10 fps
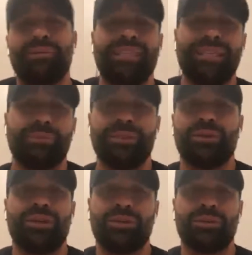But yeah, but
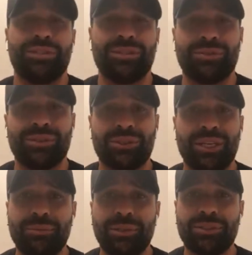look, I call myself
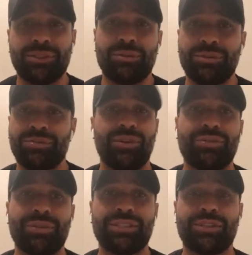Australian because I was
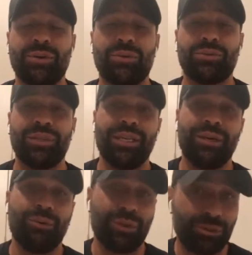5 weeks old
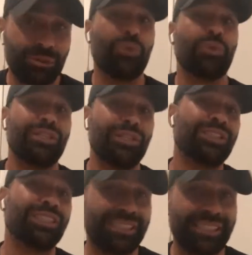when I was born in New
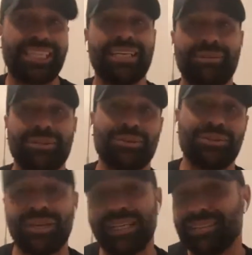Zealand and came to
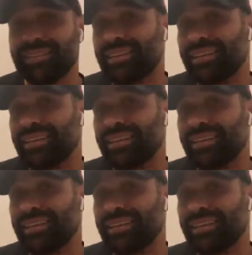Australia.